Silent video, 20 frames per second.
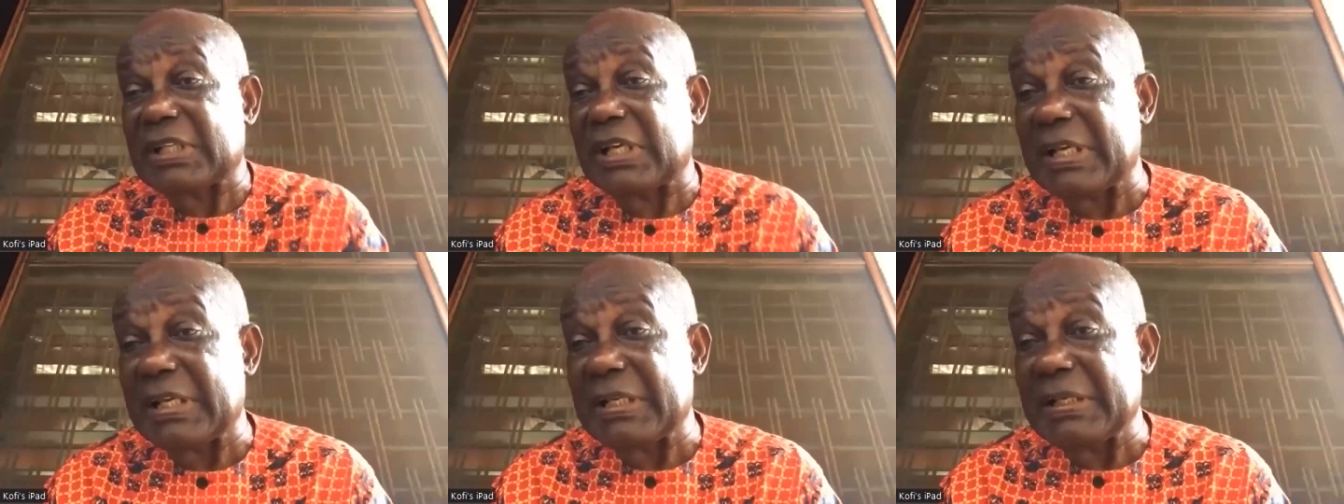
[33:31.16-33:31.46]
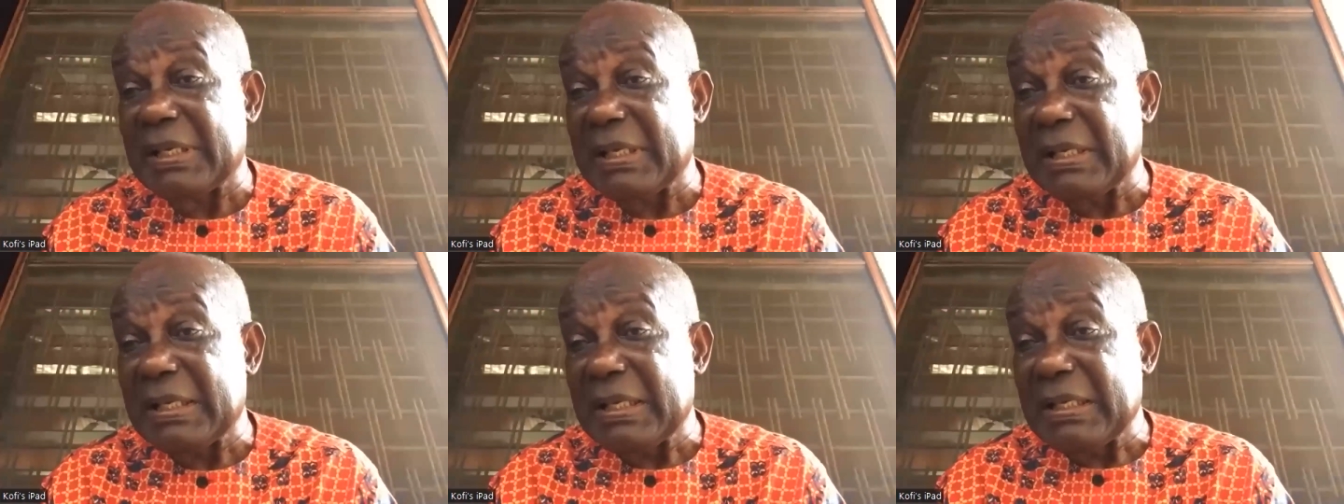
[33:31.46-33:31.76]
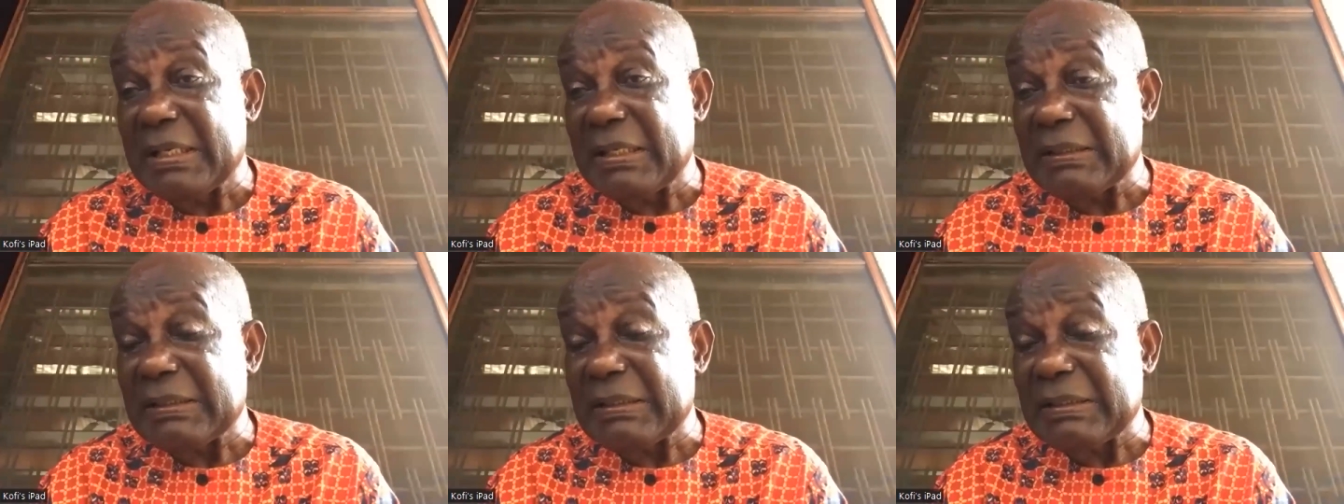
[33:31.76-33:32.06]
say
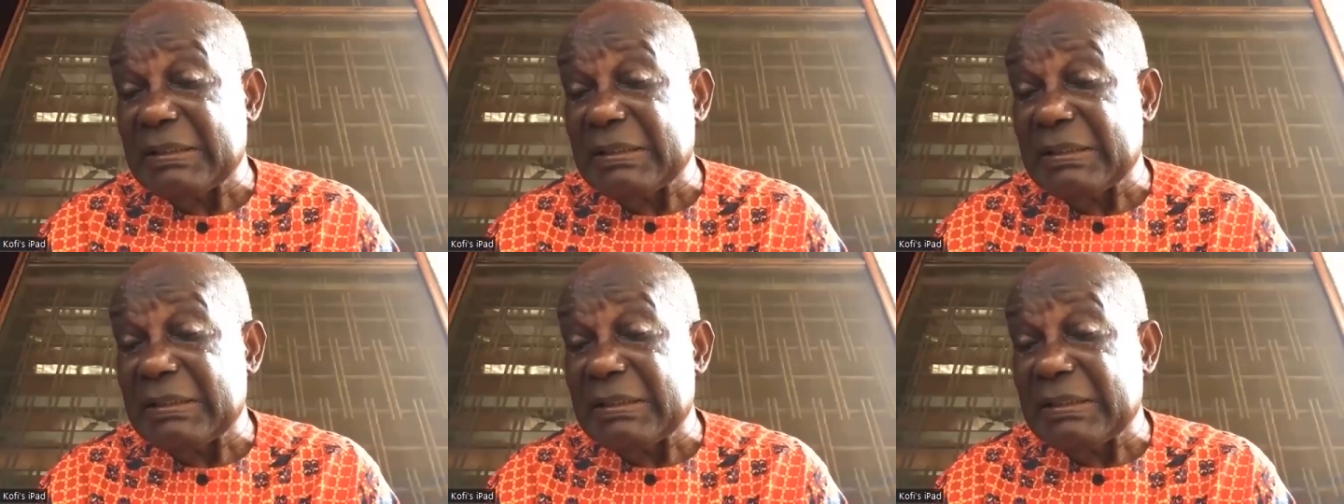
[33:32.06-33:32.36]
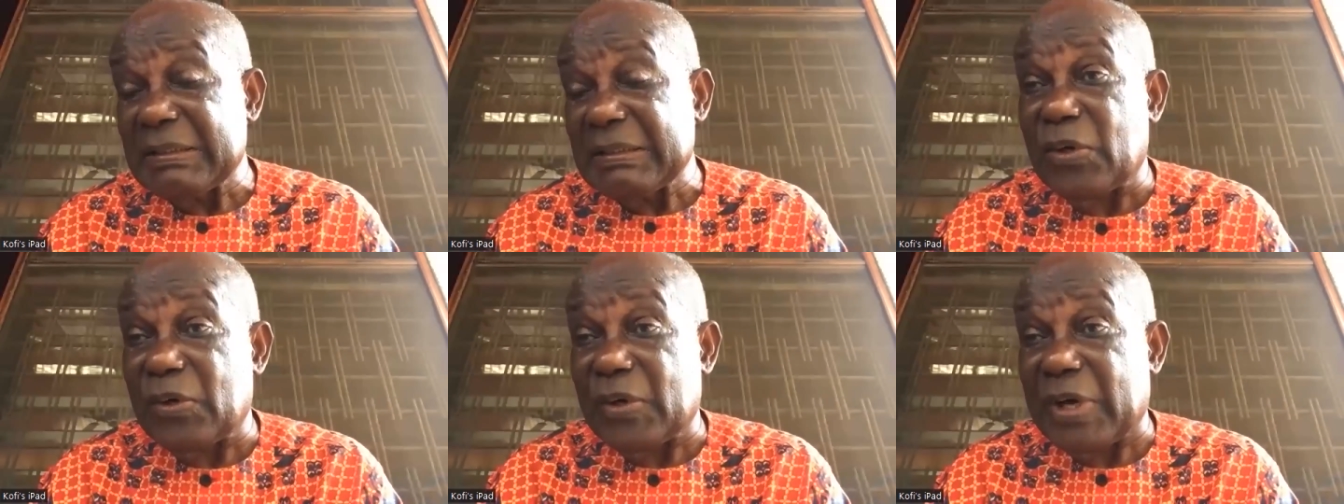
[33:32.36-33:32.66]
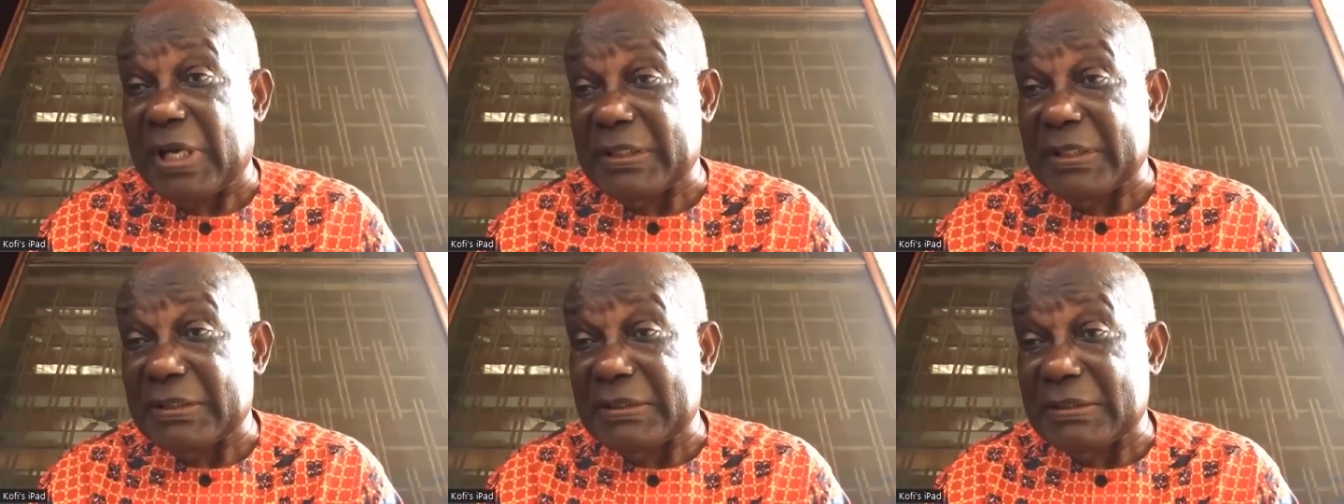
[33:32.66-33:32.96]
that
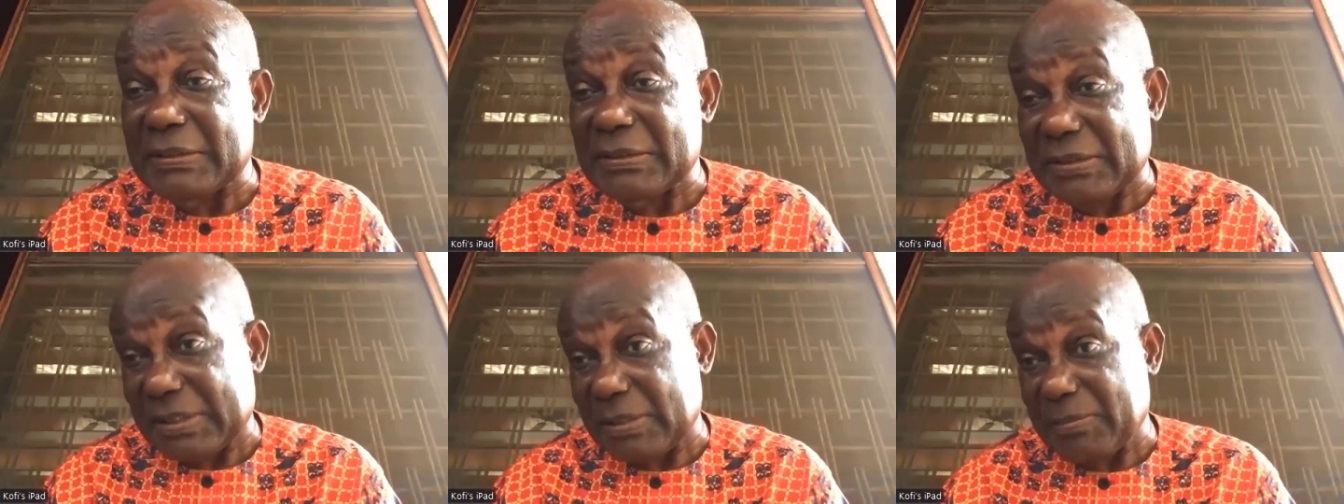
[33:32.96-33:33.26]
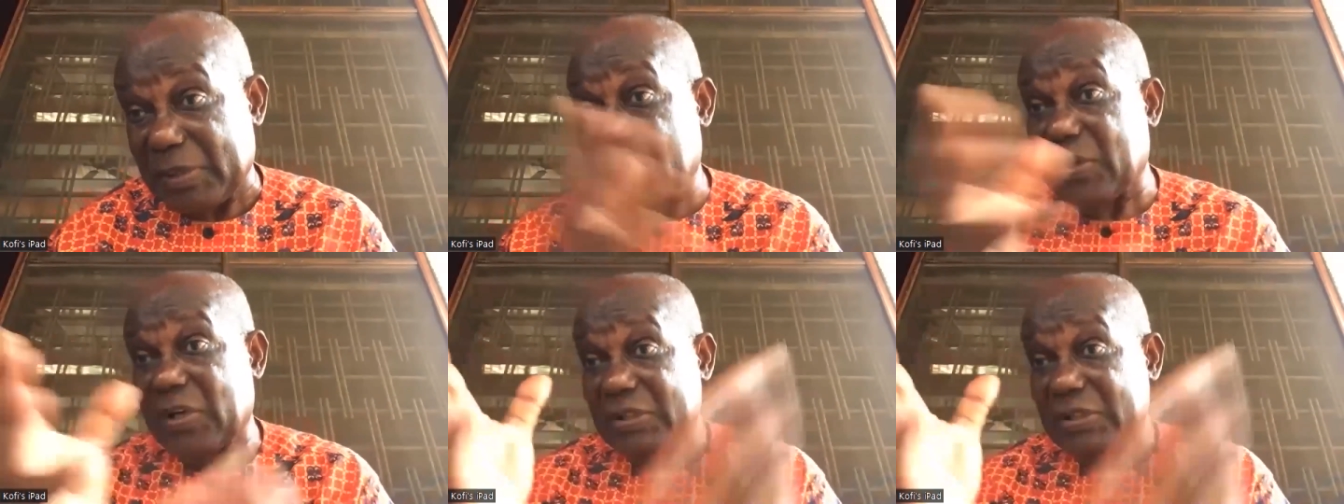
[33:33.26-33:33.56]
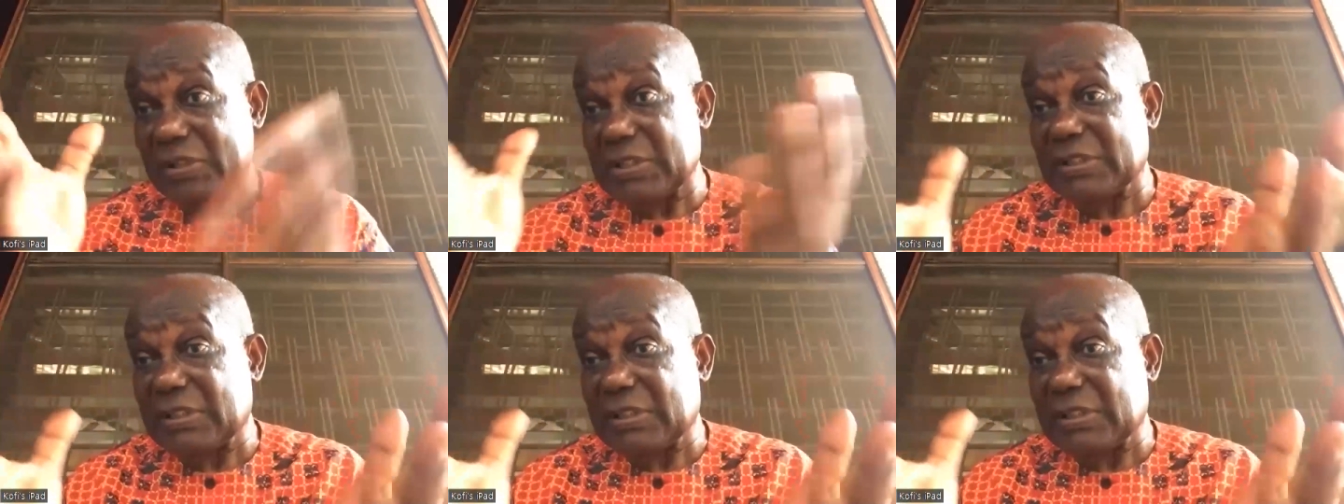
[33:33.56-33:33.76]
ignorance, see, because mm-hmm.